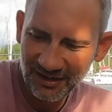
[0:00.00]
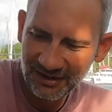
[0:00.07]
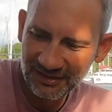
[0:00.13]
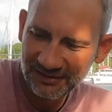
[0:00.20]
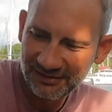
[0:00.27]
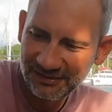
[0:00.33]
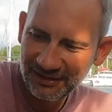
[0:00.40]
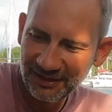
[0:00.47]

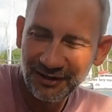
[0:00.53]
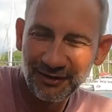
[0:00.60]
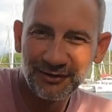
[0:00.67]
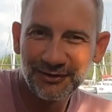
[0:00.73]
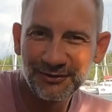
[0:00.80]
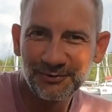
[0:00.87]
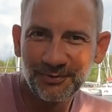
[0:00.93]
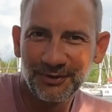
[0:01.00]
let's see how
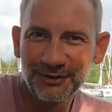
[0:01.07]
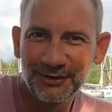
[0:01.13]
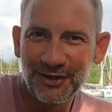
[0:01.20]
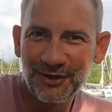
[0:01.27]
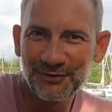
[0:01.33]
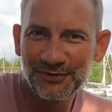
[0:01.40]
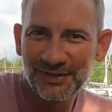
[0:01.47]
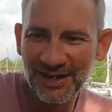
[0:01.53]
this one
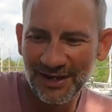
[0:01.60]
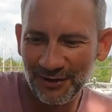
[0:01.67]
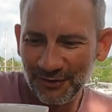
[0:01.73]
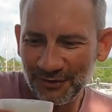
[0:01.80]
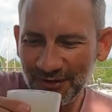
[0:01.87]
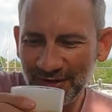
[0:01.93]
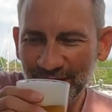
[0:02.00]
goes down.